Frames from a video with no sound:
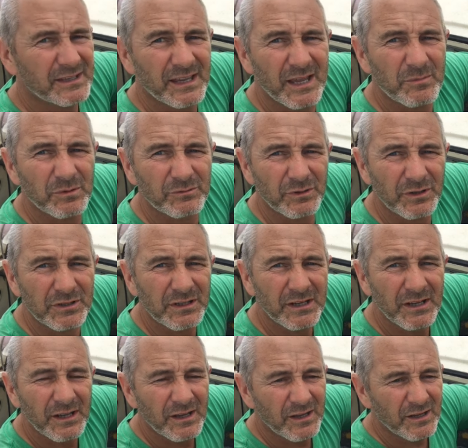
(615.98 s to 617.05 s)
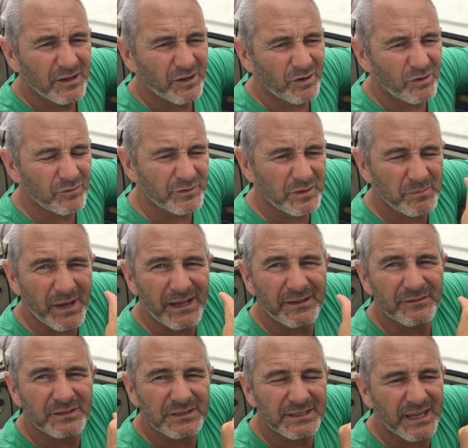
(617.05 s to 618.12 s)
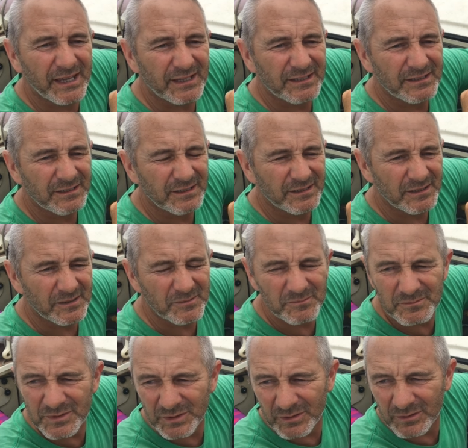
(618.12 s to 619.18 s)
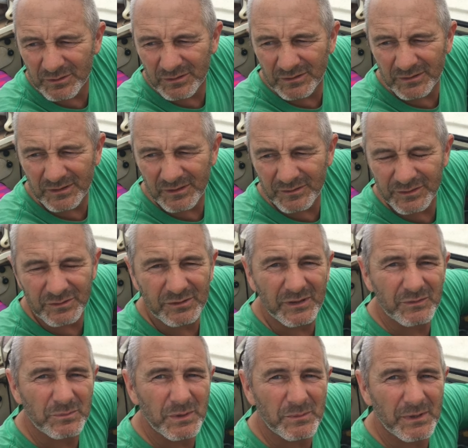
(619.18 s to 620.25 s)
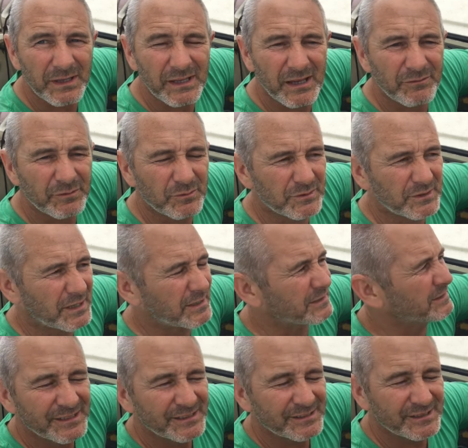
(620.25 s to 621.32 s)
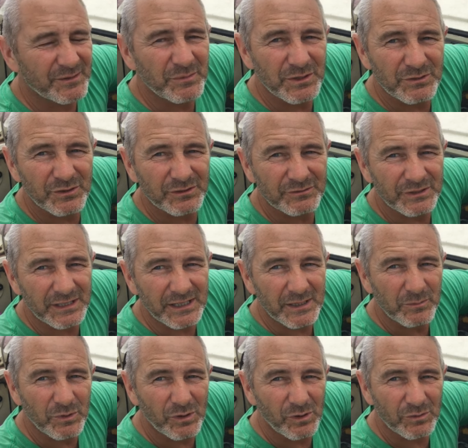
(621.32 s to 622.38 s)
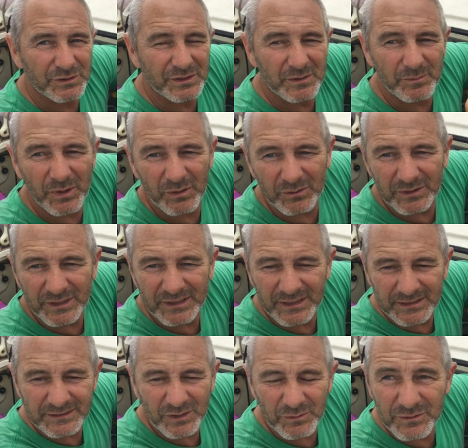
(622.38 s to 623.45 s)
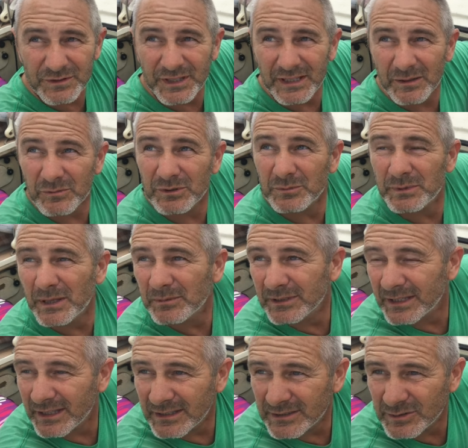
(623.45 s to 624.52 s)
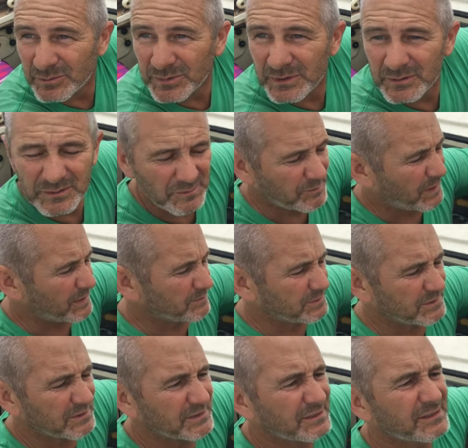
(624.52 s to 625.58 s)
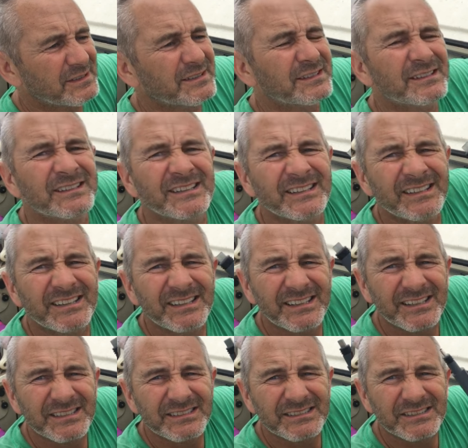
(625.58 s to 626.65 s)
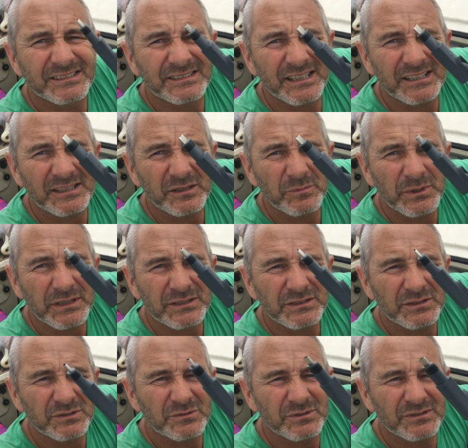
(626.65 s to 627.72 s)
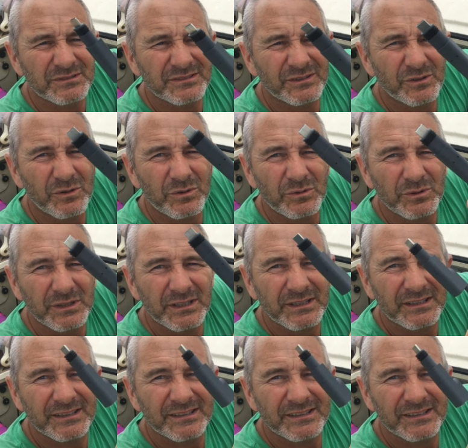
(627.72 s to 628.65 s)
cable run over the back of the deck, so obviously we're going to have to be a bit careful with that. It'll save me drilling any more holes in the boat, and I don't think I'm going to be able to get this up the pipes. It's just that little bit too awkward. A